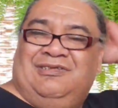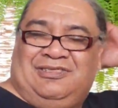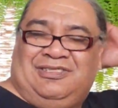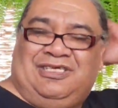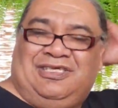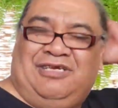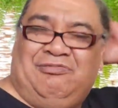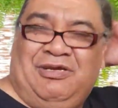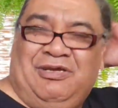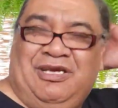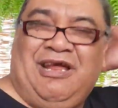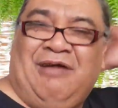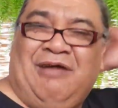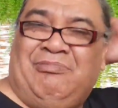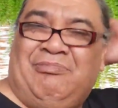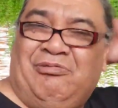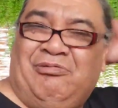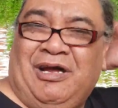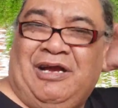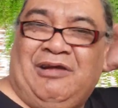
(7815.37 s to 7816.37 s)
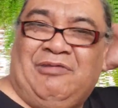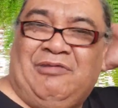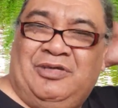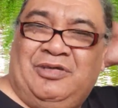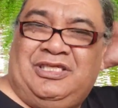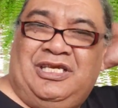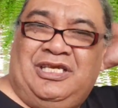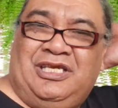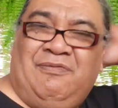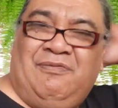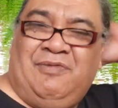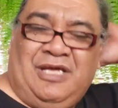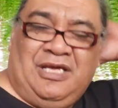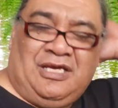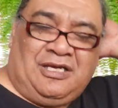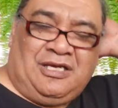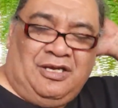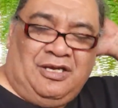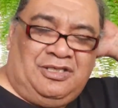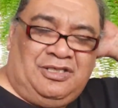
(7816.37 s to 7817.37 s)
Did we, number one? We didn't even
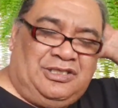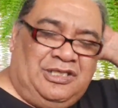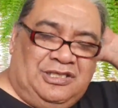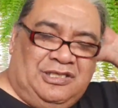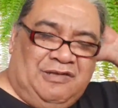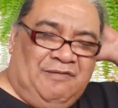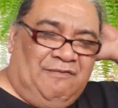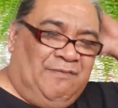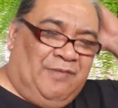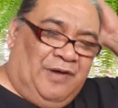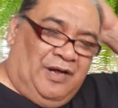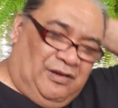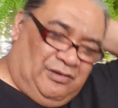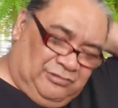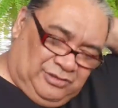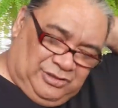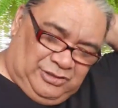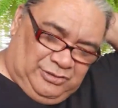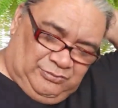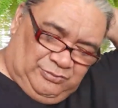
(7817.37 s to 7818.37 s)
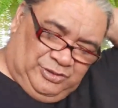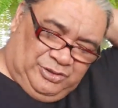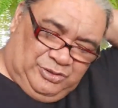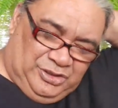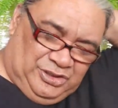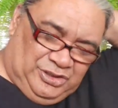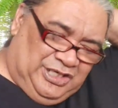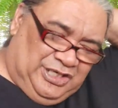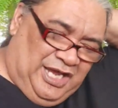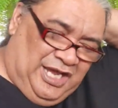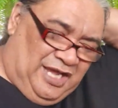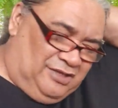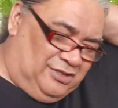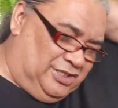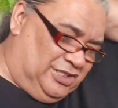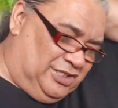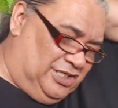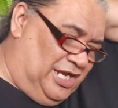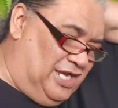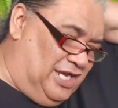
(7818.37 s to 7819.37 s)
get close to the vault, which was
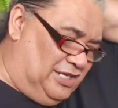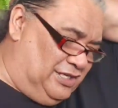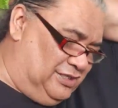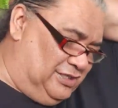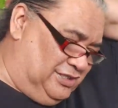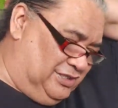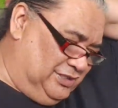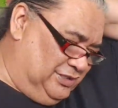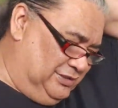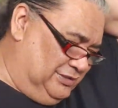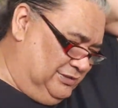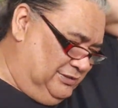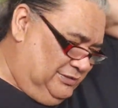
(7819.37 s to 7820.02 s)
downstairs.